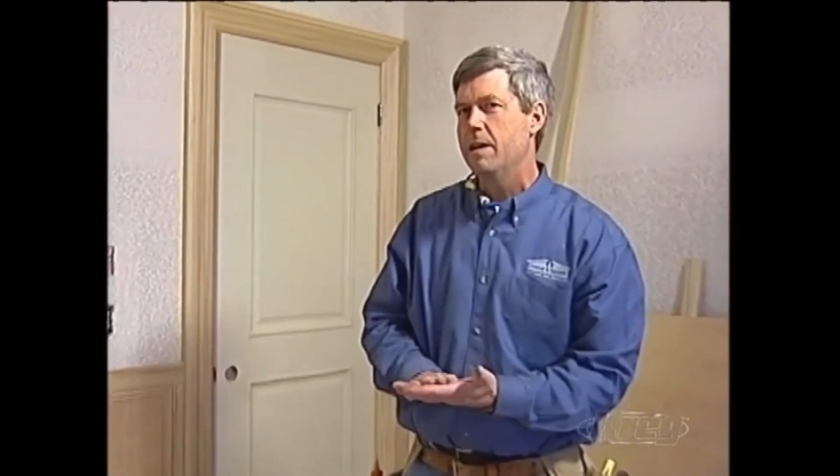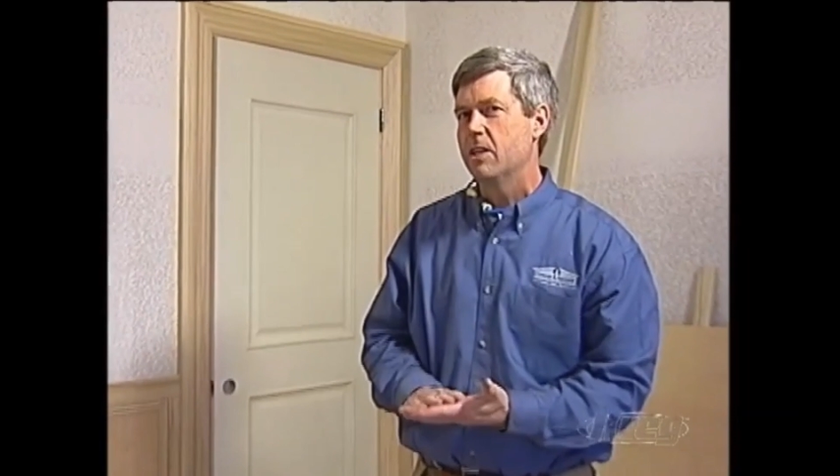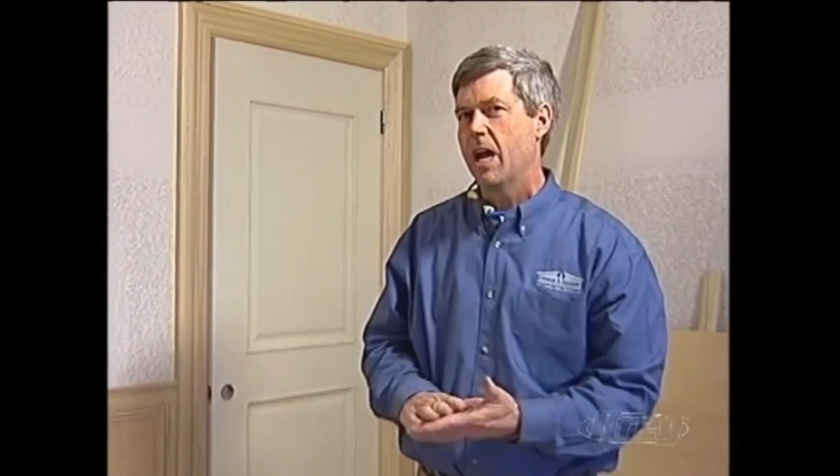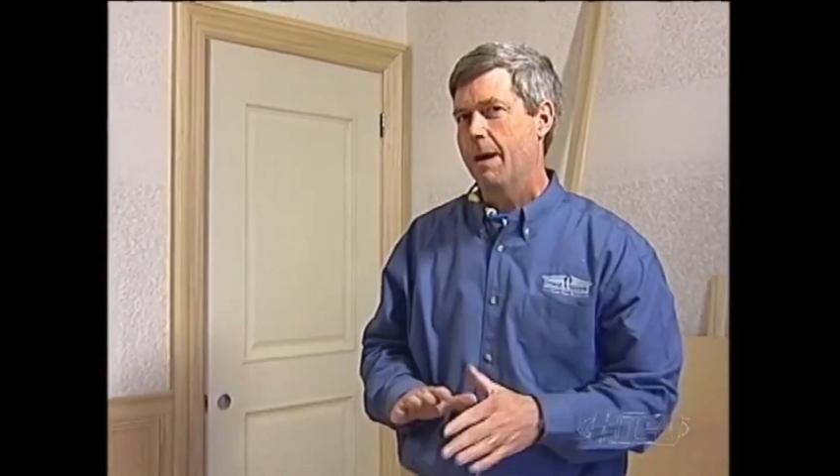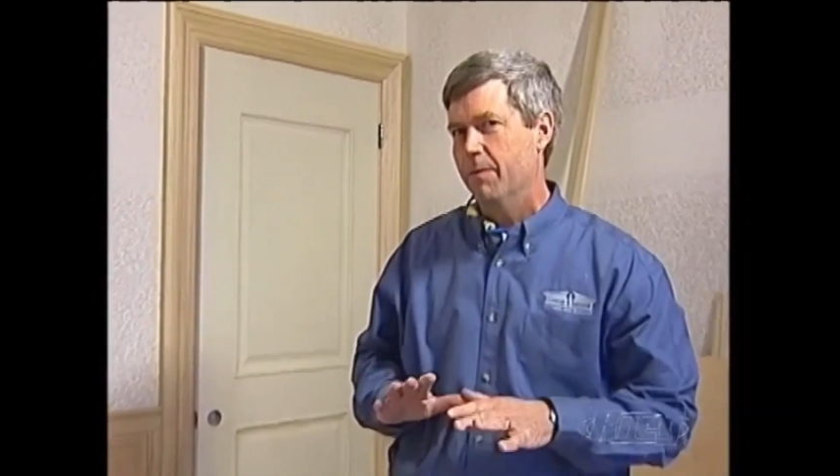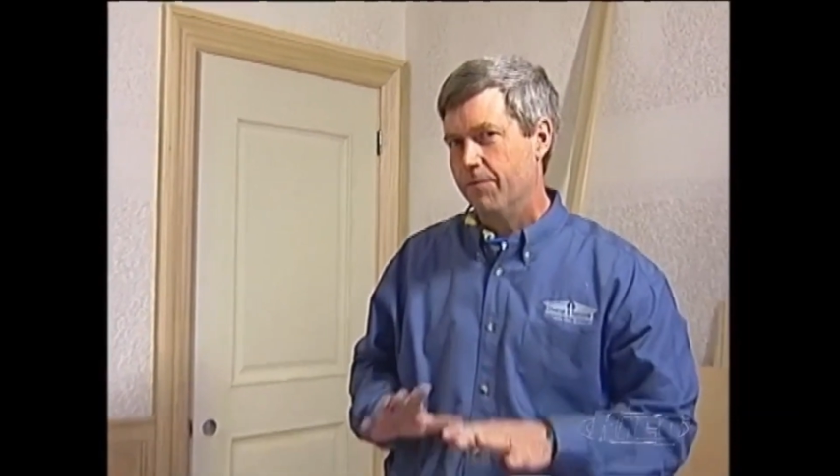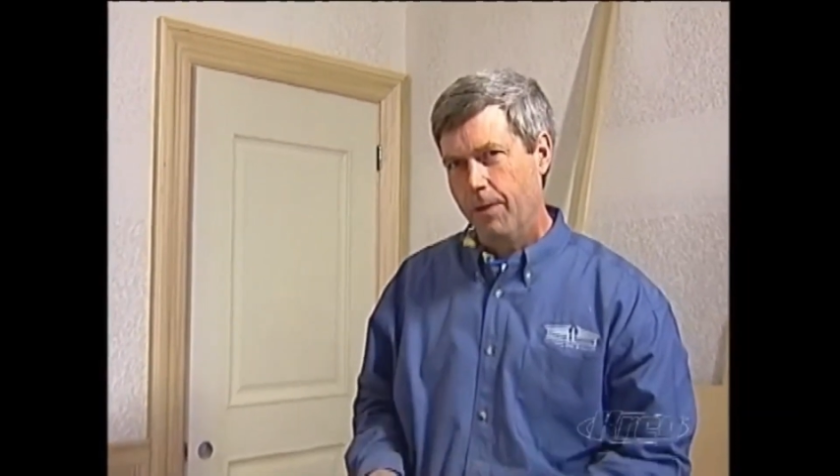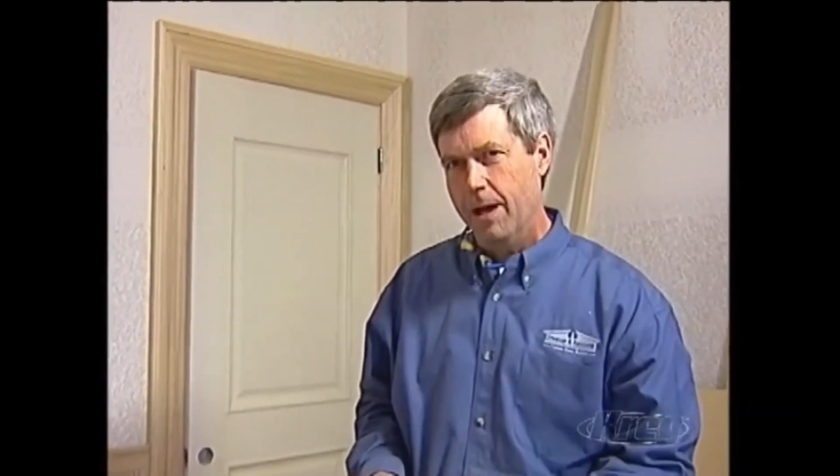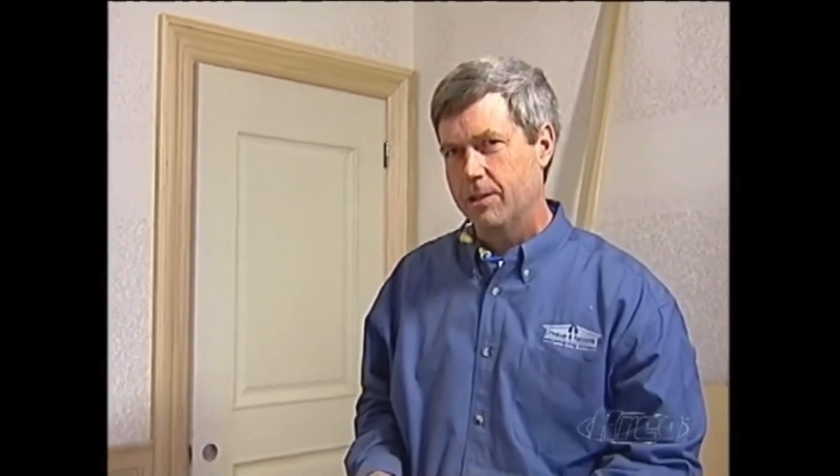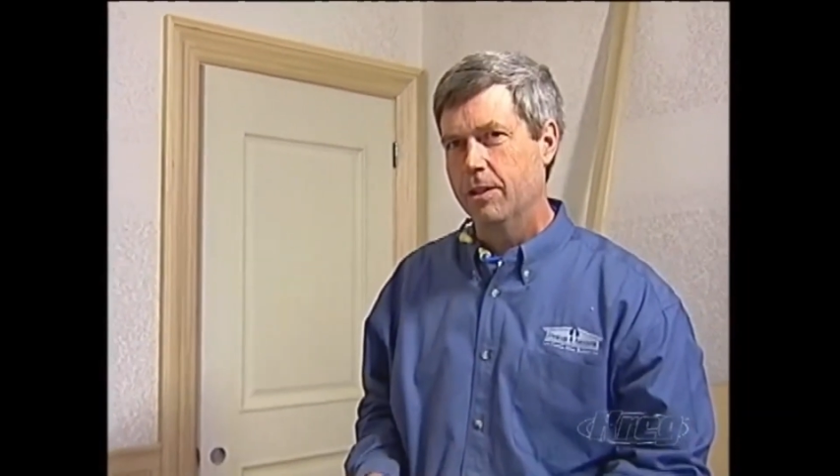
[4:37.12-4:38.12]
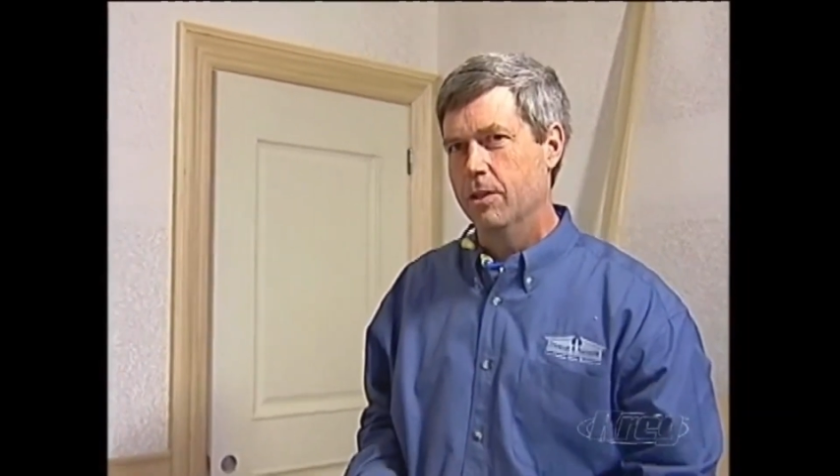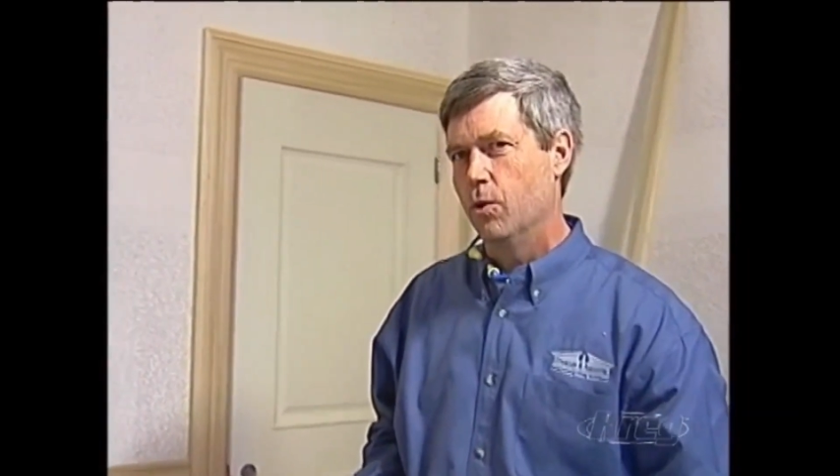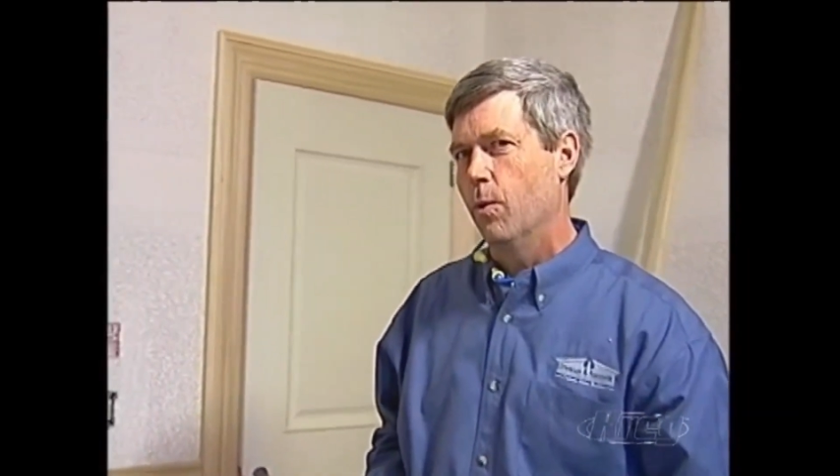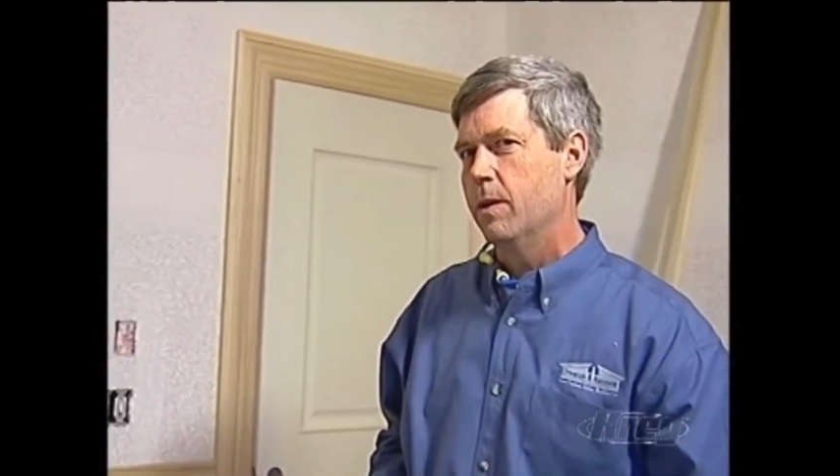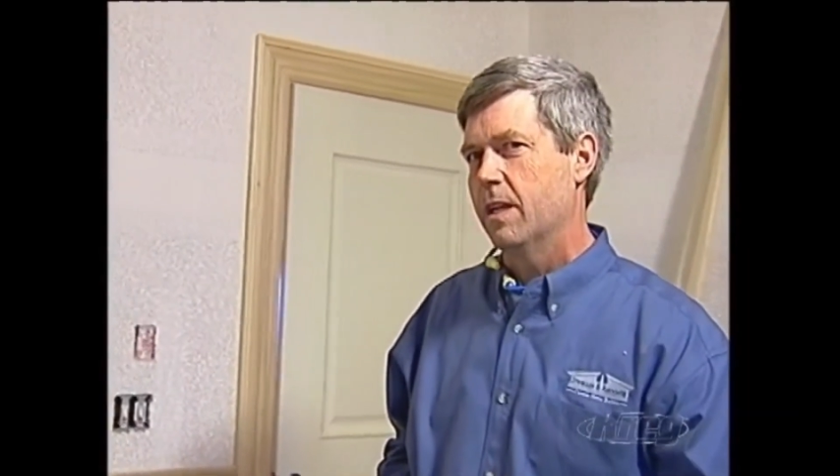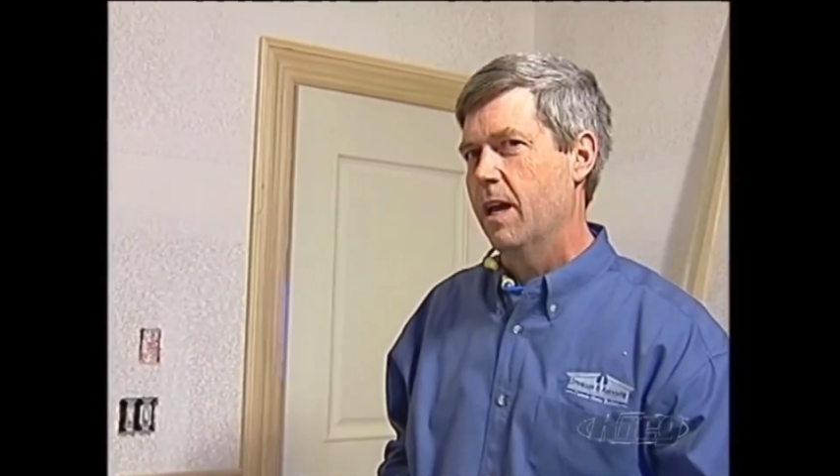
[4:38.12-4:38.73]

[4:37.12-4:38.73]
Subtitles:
job of flushing the joints